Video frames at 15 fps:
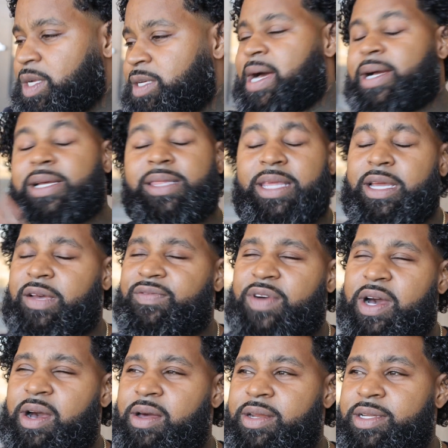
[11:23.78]
I could think of
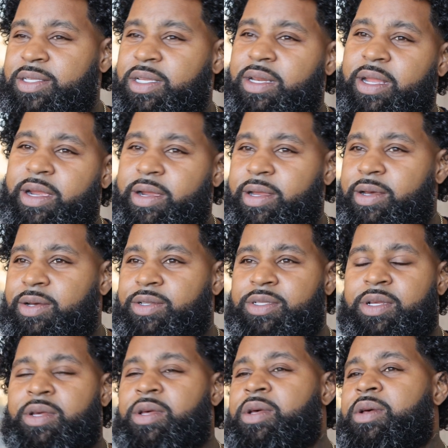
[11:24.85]
all the
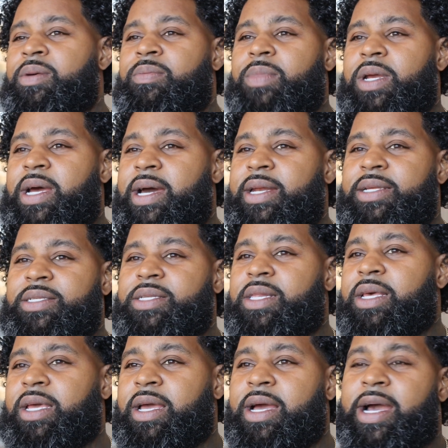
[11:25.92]
scenarios, but
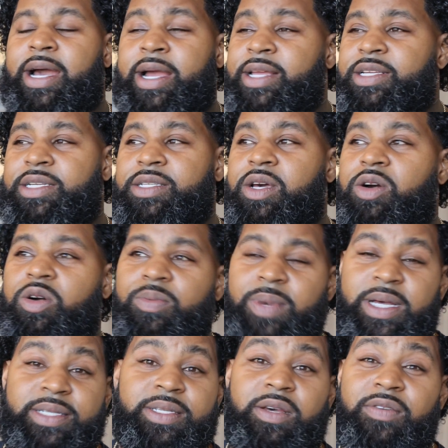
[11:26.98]
honestly, I can just hold
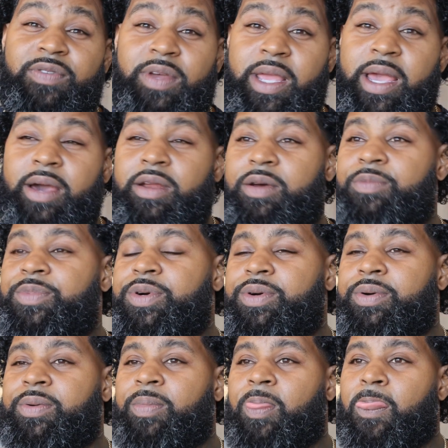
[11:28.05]
myself
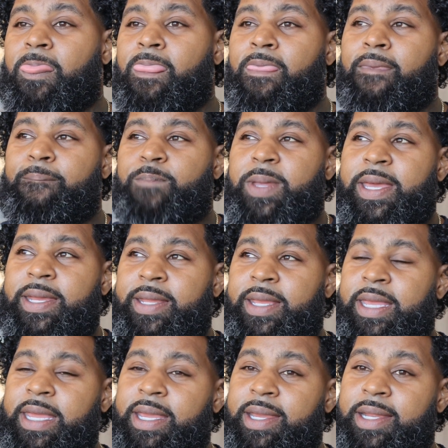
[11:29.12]
accountable. And
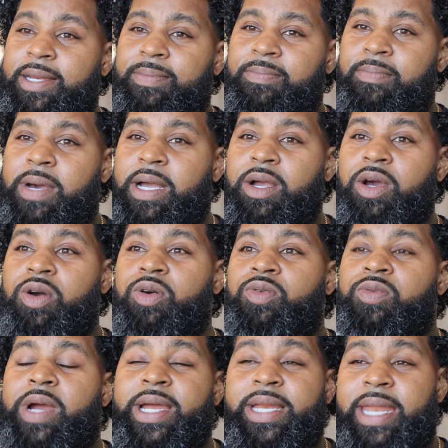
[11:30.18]
again, my
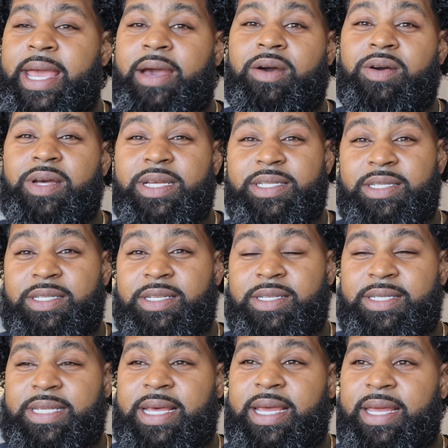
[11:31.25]
goal right now is to
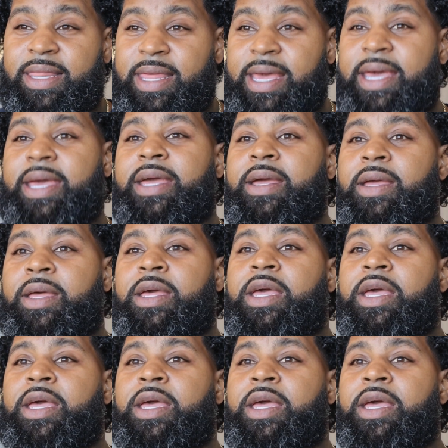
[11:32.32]
say that